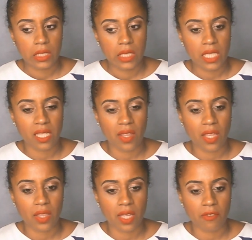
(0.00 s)
is
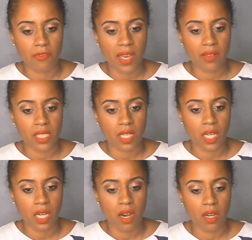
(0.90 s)
that they found it kind
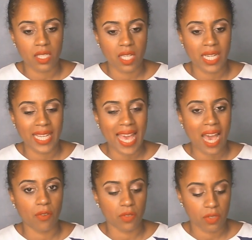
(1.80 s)
of hard to kind of get
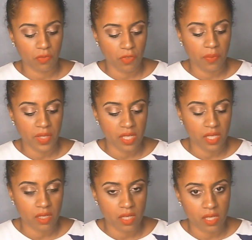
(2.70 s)
out from this
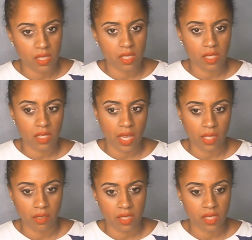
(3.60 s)

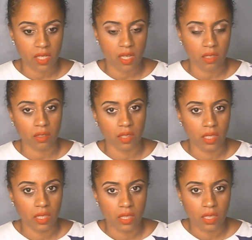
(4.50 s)
cycle, this circle.
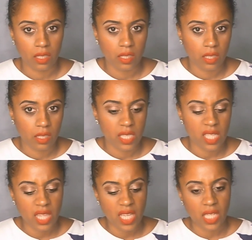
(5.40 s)
Because I
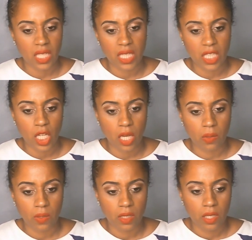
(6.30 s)
think, you know,
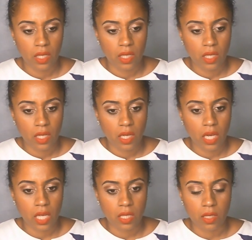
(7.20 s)

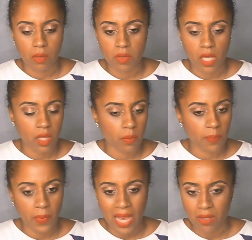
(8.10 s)
there was other
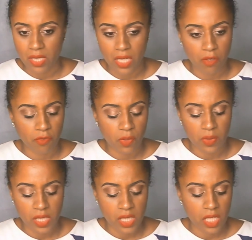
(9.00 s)
outside
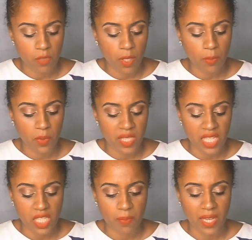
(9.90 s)
influences. People was
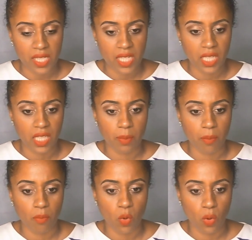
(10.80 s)
expecting a little bit
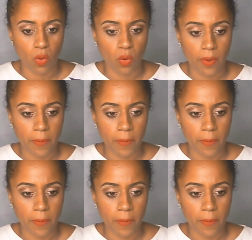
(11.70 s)
more